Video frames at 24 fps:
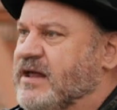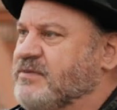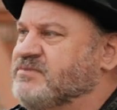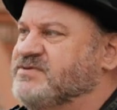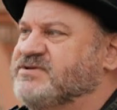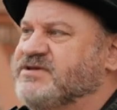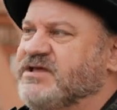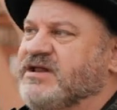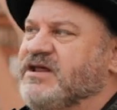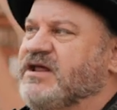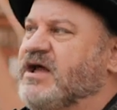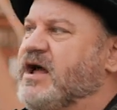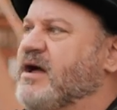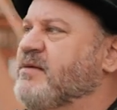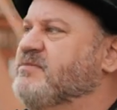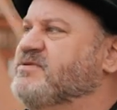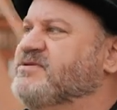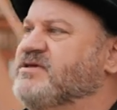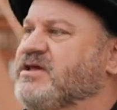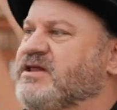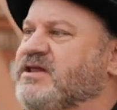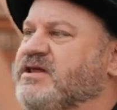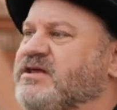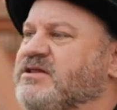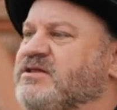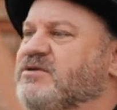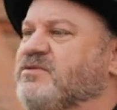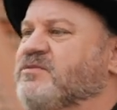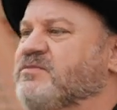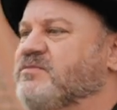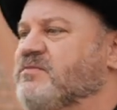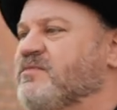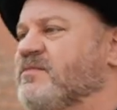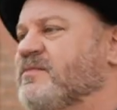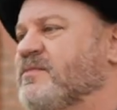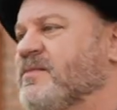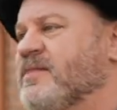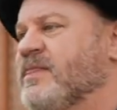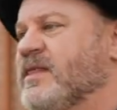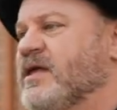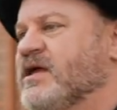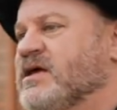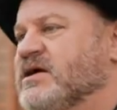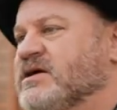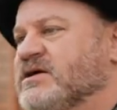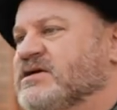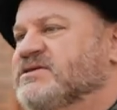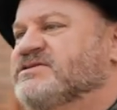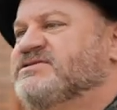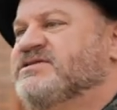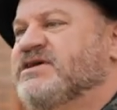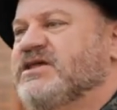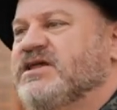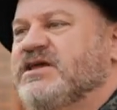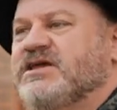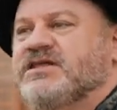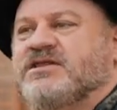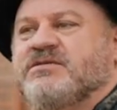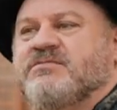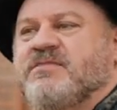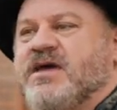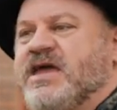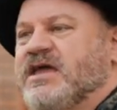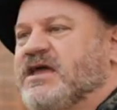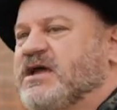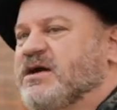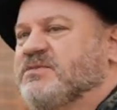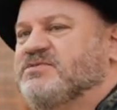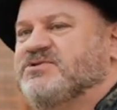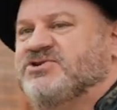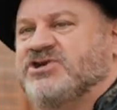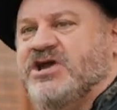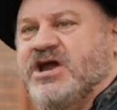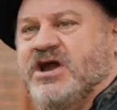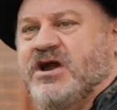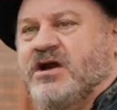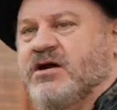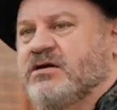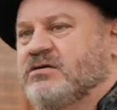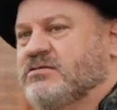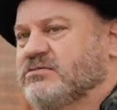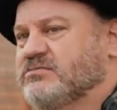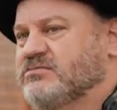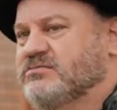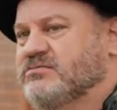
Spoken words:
and I'm sitting in the makeup chair.